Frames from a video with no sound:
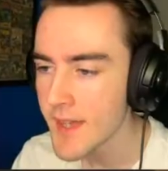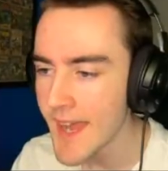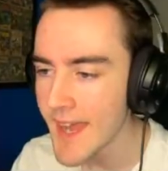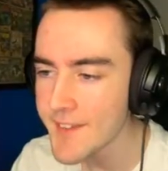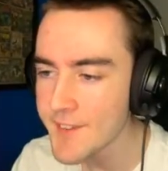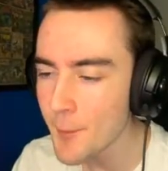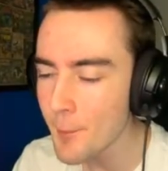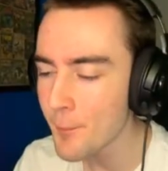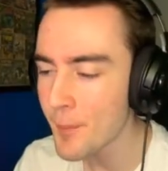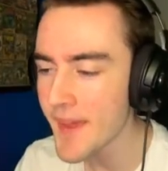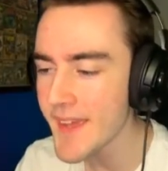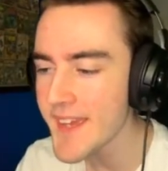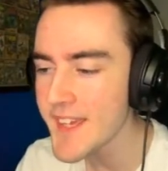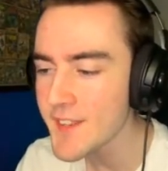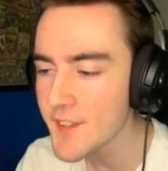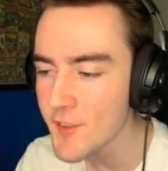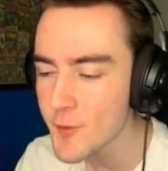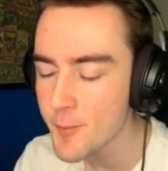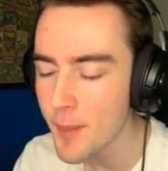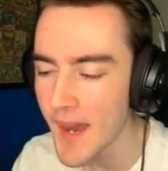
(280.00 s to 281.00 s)
Ends up
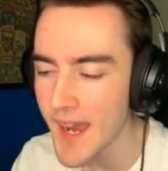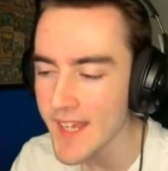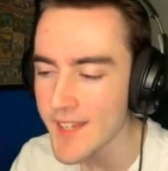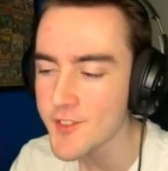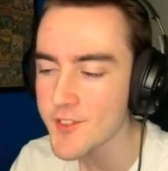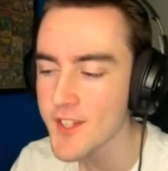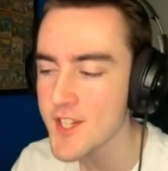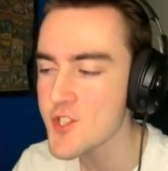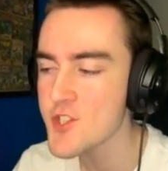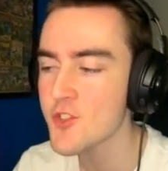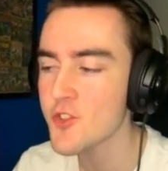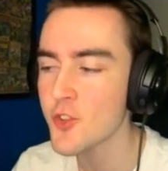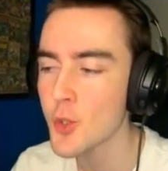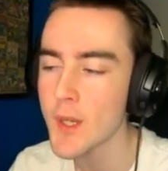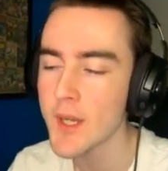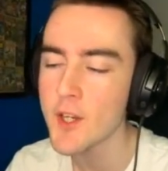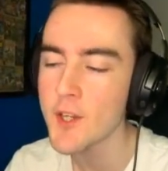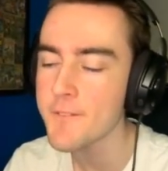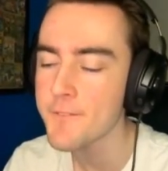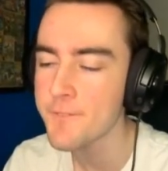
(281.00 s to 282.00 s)
pinging this buy station, so I got a